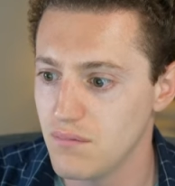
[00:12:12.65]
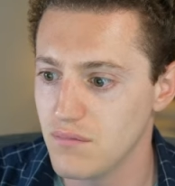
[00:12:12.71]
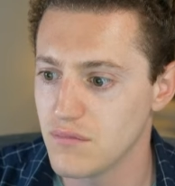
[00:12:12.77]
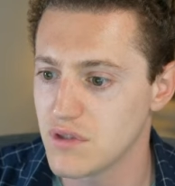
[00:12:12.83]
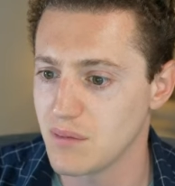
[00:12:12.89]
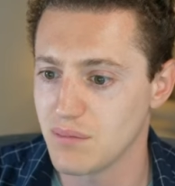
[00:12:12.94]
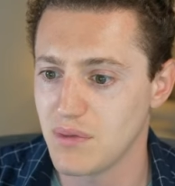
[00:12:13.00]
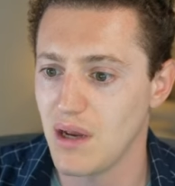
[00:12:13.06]

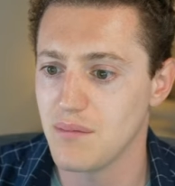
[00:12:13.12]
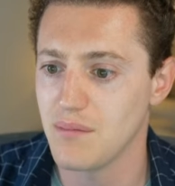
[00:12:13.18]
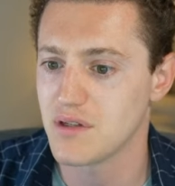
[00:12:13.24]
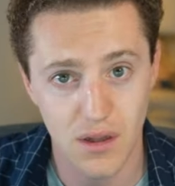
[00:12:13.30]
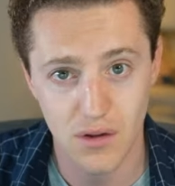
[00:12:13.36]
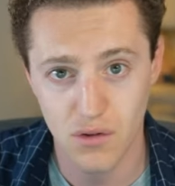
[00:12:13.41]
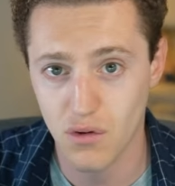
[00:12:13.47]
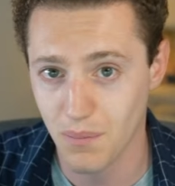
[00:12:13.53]

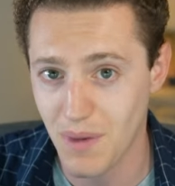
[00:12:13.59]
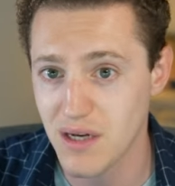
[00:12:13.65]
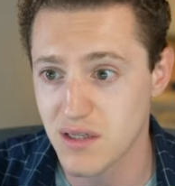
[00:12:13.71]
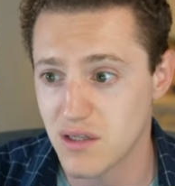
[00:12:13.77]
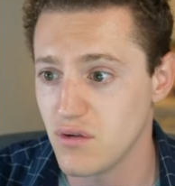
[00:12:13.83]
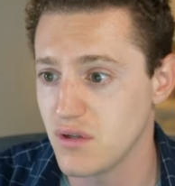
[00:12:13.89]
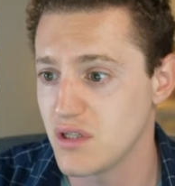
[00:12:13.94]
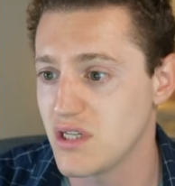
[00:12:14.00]
Sometimes you're
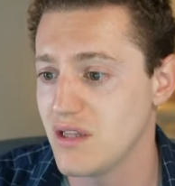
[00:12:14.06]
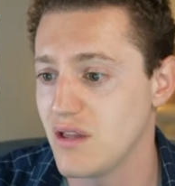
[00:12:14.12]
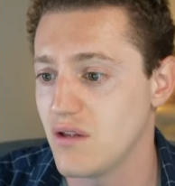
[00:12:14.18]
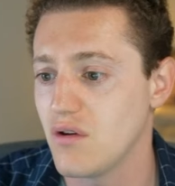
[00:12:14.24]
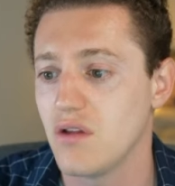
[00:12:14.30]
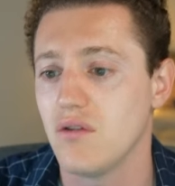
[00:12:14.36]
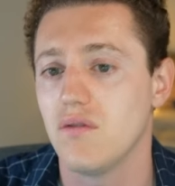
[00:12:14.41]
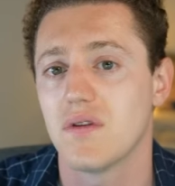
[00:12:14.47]
amazed and you see that
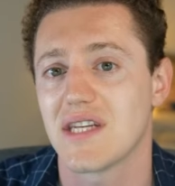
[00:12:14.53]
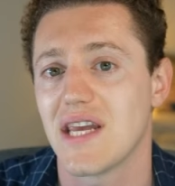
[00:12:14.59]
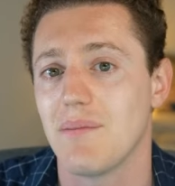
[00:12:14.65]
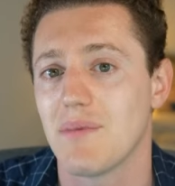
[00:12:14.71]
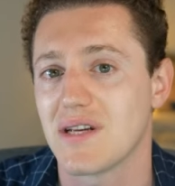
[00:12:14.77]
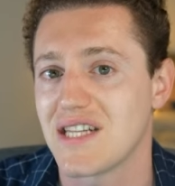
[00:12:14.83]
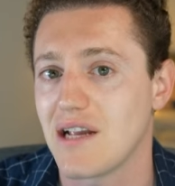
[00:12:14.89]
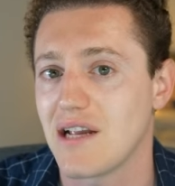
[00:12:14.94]
you can do the
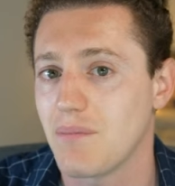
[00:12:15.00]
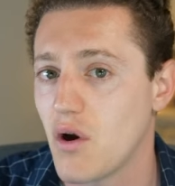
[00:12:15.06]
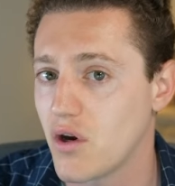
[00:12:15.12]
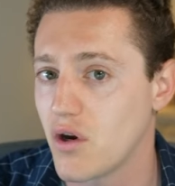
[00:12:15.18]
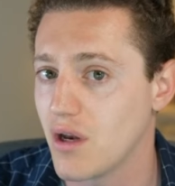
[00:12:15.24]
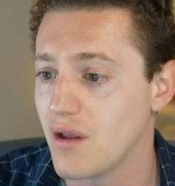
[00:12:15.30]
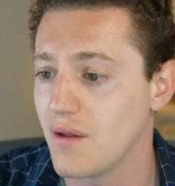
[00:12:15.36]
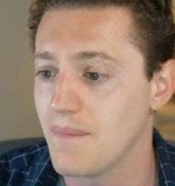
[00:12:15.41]
same exact
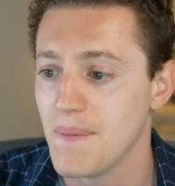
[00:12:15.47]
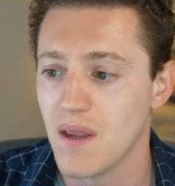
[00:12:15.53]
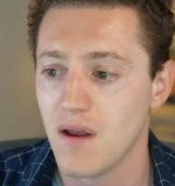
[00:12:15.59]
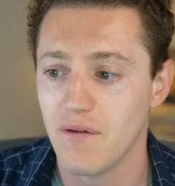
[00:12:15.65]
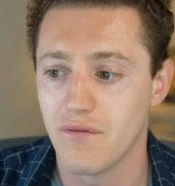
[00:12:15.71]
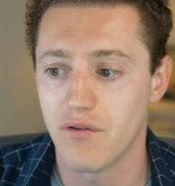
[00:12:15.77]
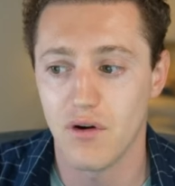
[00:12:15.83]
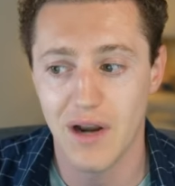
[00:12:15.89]
marketing
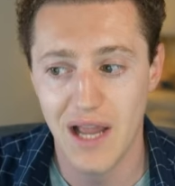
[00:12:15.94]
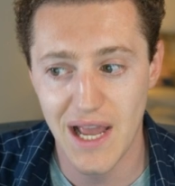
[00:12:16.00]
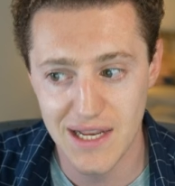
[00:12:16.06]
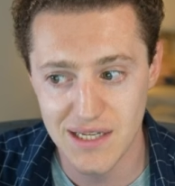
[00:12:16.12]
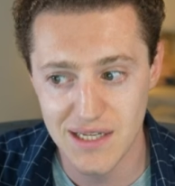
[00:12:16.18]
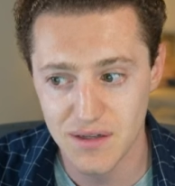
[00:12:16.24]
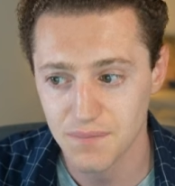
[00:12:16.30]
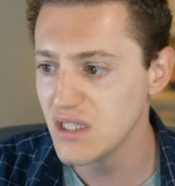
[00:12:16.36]
for
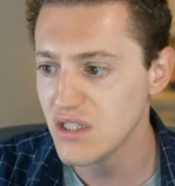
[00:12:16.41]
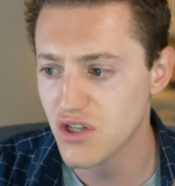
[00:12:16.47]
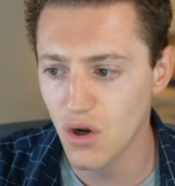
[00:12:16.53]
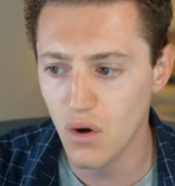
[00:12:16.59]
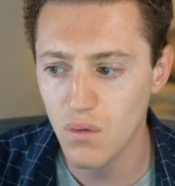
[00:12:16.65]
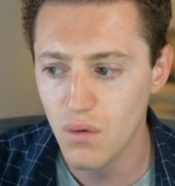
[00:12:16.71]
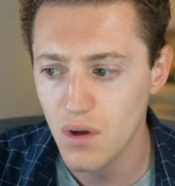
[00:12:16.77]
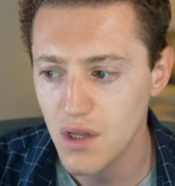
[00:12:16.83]
less.
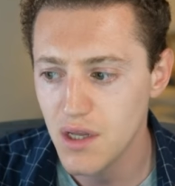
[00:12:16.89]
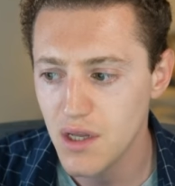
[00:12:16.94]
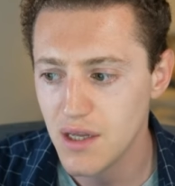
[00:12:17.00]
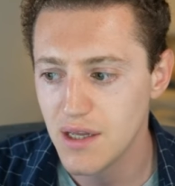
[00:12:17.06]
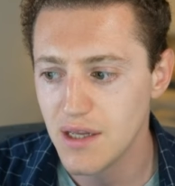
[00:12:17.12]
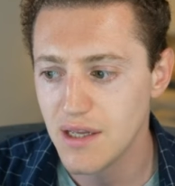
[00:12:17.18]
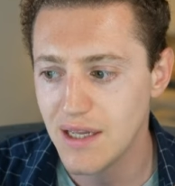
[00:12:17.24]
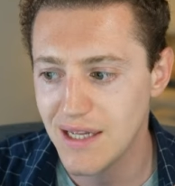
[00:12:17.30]
So
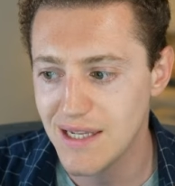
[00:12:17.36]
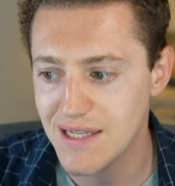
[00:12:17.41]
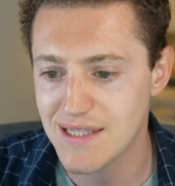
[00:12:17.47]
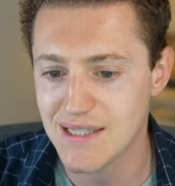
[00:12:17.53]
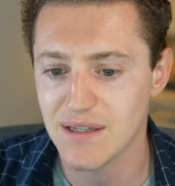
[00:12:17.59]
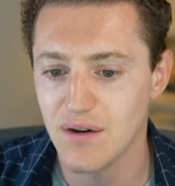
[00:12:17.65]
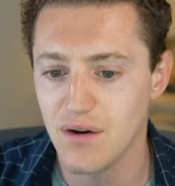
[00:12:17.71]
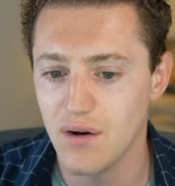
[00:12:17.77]

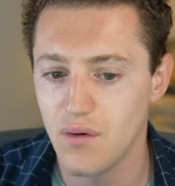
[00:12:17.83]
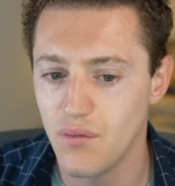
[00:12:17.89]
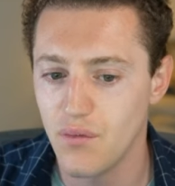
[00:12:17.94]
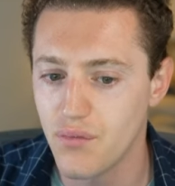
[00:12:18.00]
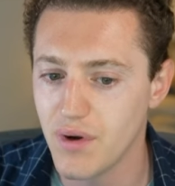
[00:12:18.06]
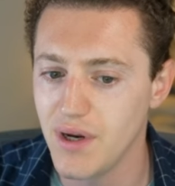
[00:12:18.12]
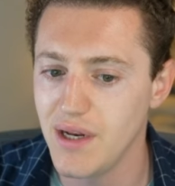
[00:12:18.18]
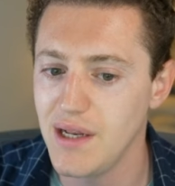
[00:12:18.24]
it's
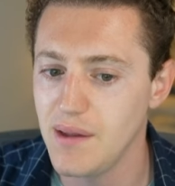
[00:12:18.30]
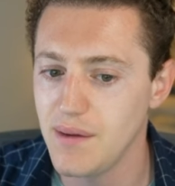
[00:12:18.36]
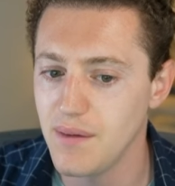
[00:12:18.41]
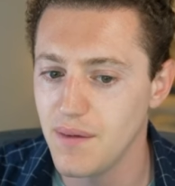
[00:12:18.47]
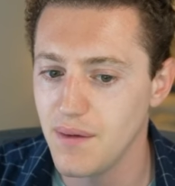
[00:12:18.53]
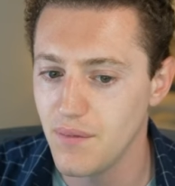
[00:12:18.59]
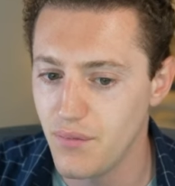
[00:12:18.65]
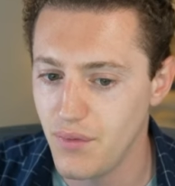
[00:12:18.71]

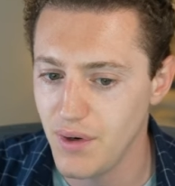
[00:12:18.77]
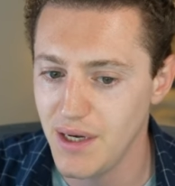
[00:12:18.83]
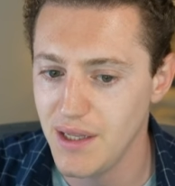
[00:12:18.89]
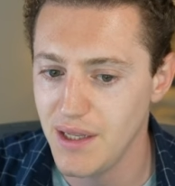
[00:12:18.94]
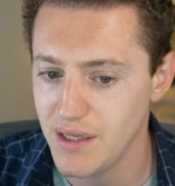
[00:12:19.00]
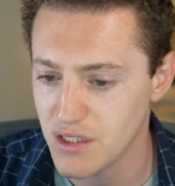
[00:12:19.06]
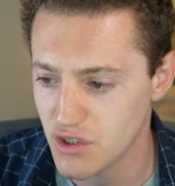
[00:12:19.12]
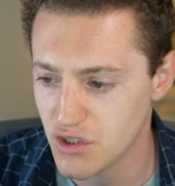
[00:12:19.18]

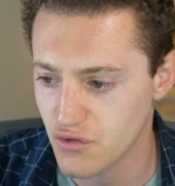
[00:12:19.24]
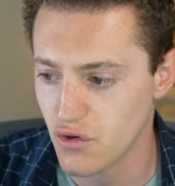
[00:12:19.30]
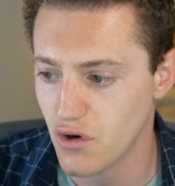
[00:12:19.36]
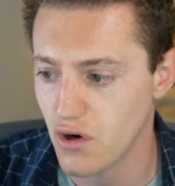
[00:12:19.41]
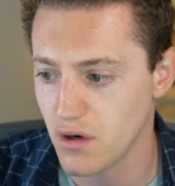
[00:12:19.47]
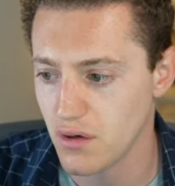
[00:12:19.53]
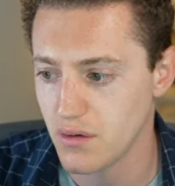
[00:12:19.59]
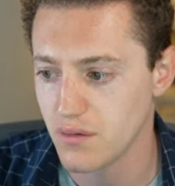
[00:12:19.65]
really
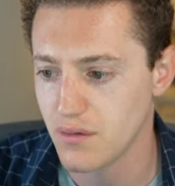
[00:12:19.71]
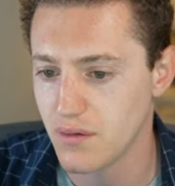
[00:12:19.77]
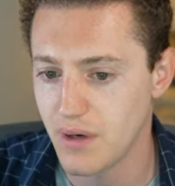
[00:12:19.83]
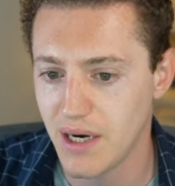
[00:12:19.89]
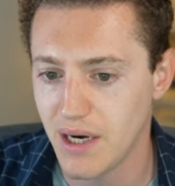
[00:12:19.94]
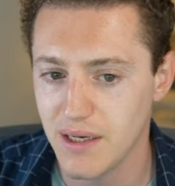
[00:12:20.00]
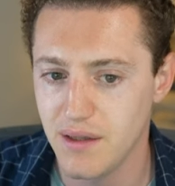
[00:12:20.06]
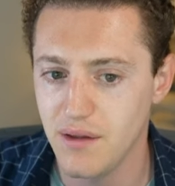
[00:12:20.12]
strong, all
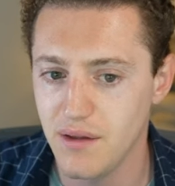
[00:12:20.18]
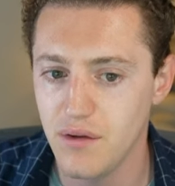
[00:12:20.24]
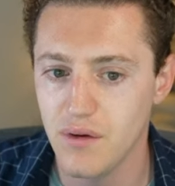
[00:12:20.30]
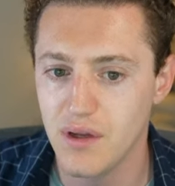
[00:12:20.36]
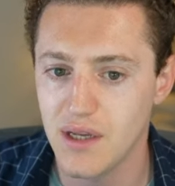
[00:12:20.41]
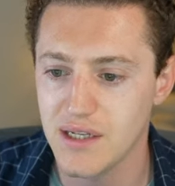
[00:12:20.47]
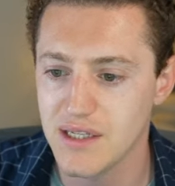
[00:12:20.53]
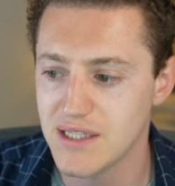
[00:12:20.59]
right?
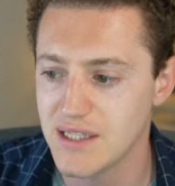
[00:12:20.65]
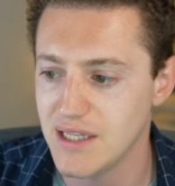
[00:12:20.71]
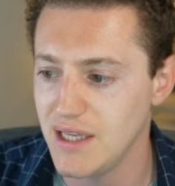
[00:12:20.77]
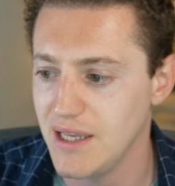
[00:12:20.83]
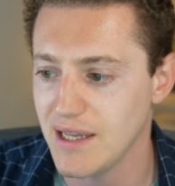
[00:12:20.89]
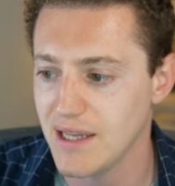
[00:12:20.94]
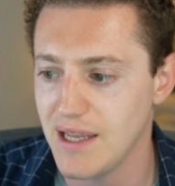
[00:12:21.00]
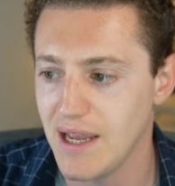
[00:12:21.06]
You can
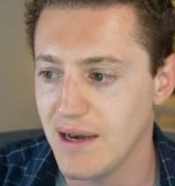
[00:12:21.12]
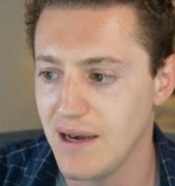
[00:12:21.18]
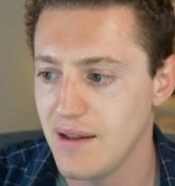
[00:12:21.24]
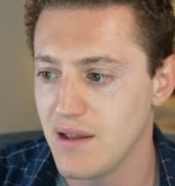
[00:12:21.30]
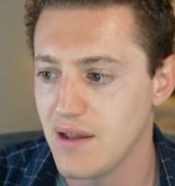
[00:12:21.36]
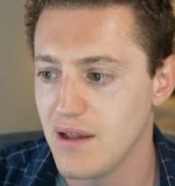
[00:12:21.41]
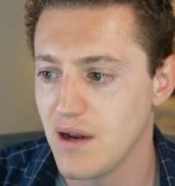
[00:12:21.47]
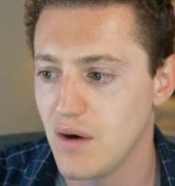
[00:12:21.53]
see again
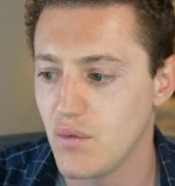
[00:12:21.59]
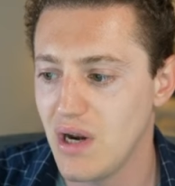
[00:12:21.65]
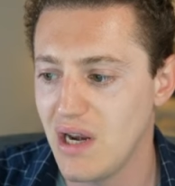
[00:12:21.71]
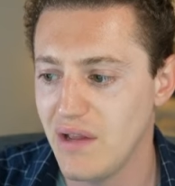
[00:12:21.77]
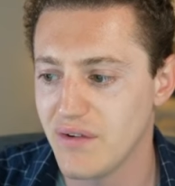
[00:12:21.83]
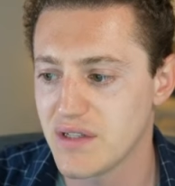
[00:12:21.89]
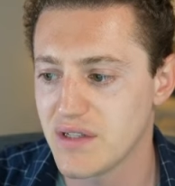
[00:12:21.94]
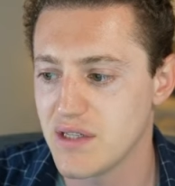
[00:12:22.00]
a
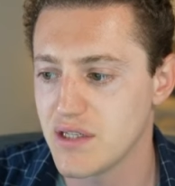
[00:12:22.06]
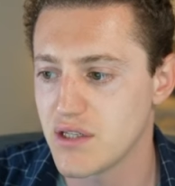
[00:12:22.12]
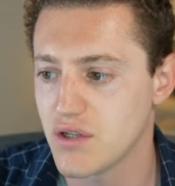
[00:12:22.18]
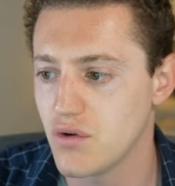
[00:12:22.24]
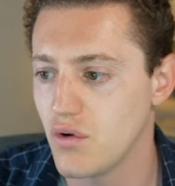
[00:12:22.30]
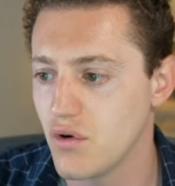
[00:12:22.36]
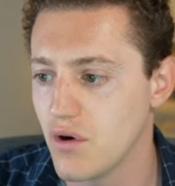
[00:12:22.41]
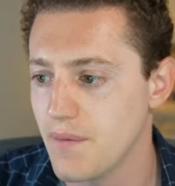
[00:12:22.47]
relevancy
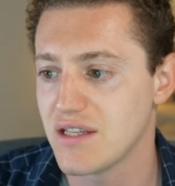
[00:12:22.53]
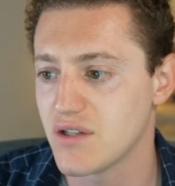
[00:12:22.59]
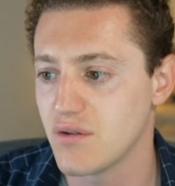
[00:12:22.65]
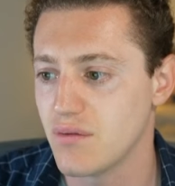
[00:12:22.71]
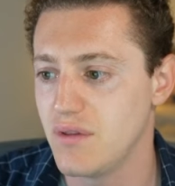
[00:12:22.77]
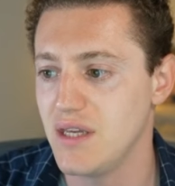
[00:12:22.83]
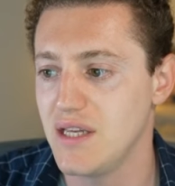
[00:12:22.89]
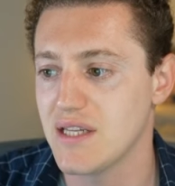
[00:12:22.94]
score.
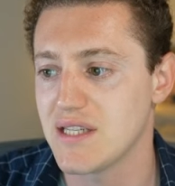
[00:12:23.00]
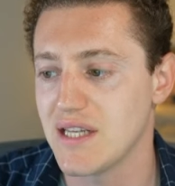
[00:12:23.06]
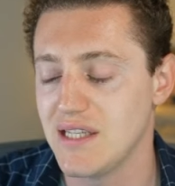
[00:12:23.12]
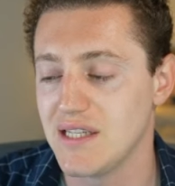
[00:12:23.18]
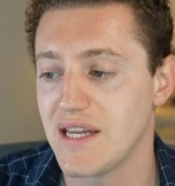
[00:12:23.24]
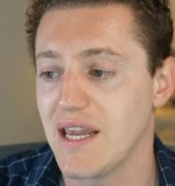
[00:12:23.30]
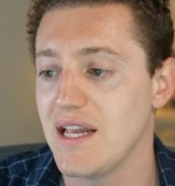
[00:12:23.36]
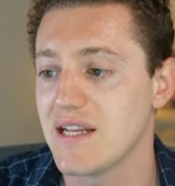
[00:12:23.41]
So this
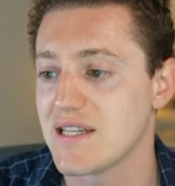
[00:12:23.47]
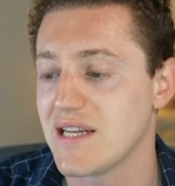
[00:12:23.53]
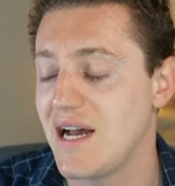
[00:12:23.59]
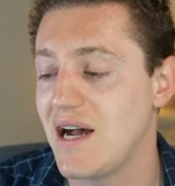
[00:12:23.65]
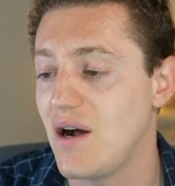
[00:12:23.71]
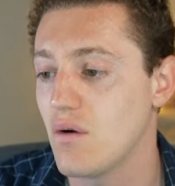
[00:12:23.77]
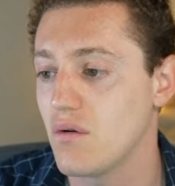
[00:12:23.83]
indicates how